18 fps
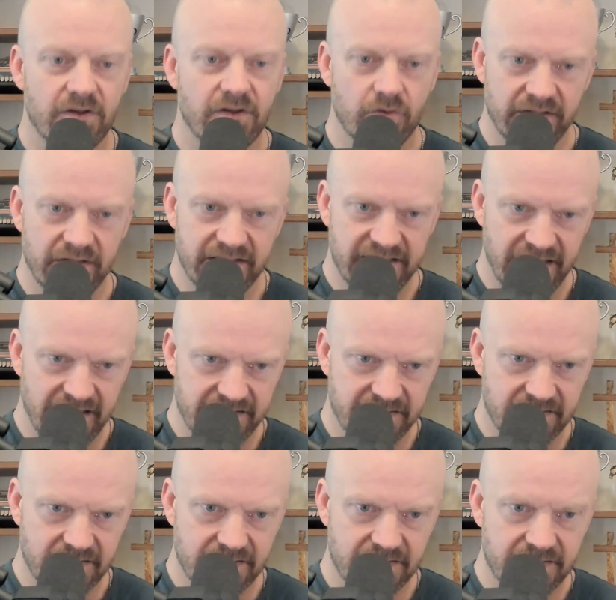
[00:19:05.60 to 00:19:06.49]
your
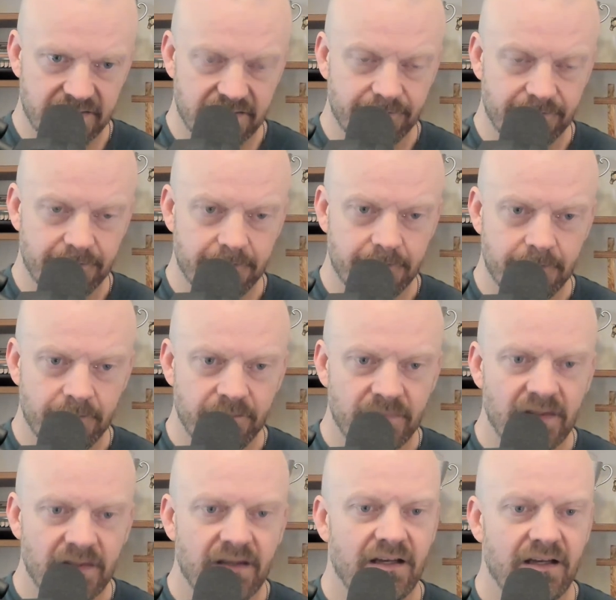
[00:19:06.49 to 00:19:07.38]
intestines.
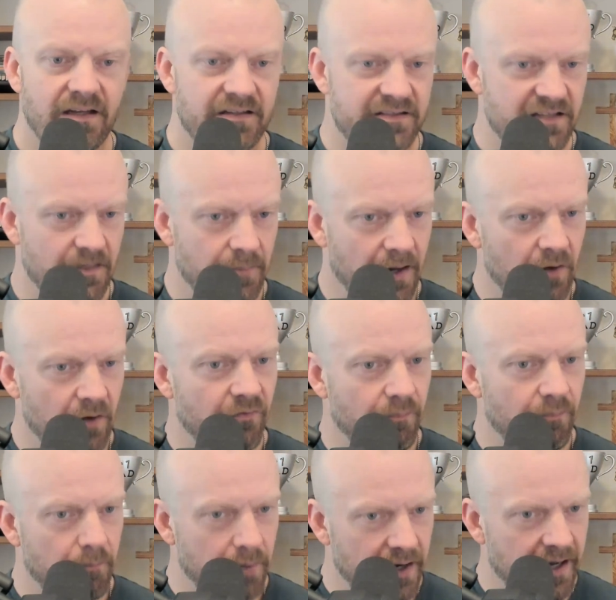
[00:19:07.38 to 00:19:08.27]
It is the amount
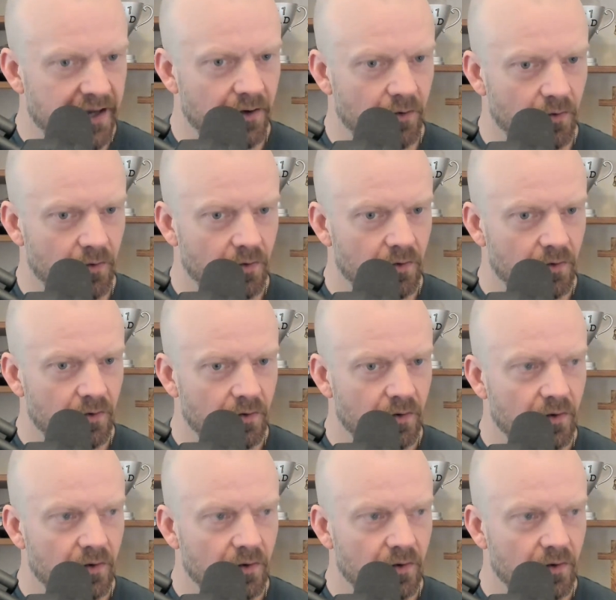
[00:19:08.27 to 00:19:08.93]
of bile